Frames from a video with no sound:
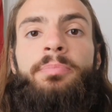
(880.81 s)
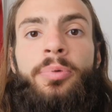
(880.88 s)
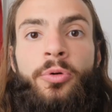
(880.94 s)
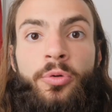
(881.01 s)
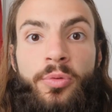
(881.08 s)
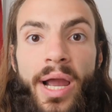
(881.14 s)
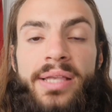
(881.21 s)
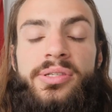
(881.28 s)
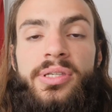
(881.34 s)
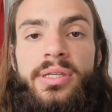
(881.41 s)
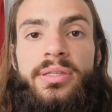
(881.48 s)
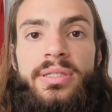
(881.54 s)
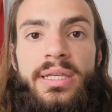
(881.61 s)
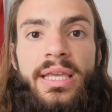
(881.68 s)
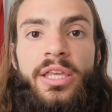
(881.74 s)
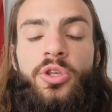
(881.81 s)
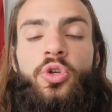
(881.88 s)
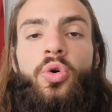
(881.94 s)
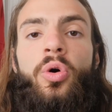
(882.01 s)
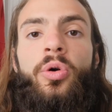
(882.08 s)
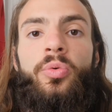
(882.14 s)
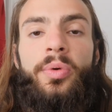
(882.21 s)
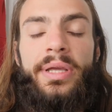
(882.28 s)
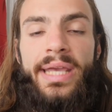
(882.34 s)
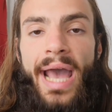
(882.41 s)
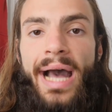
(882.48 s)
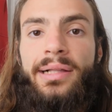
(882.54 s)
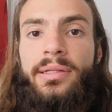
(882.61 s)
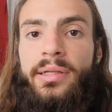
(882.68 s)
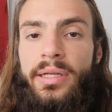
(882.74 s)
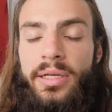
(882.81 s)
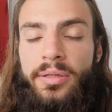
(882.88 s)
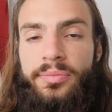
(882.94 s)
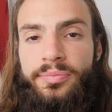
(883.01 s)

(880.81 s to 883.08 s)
present in your reality.